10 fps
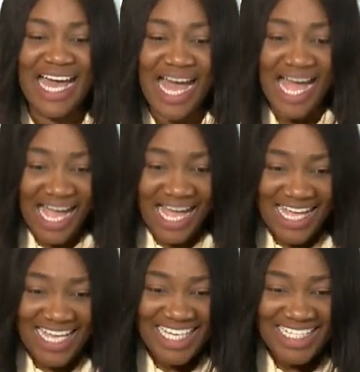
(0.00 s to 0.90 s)
That
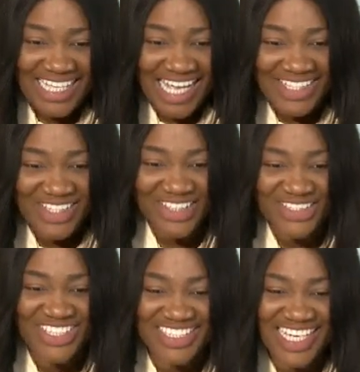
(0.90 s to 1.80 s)

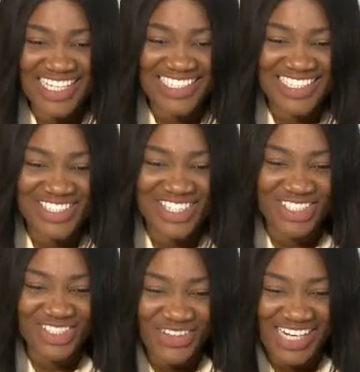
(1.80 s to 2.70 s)
doctor say she's
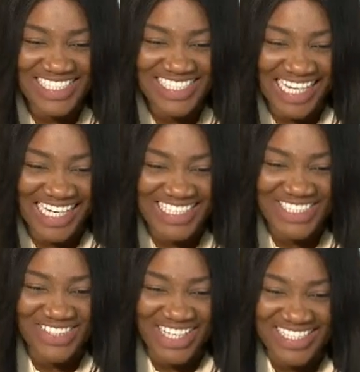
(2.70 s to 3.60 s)
not sure whether she's
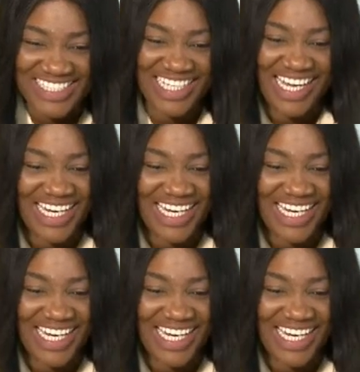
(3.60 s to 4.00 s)
allergic to anything.